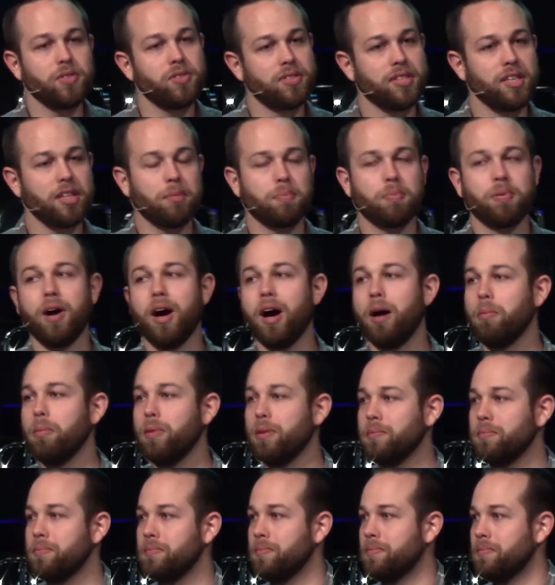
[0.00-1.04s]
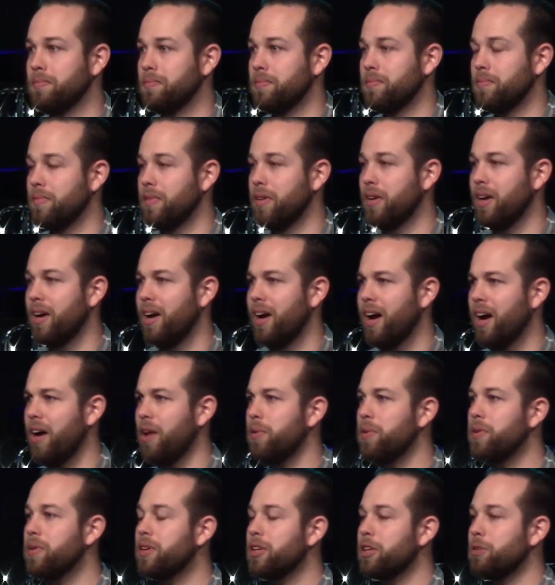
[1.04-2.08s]
You see the problem.
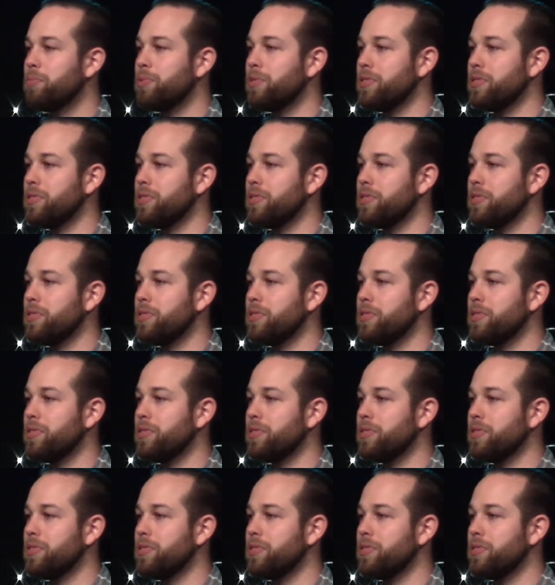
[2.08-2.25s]
How are you going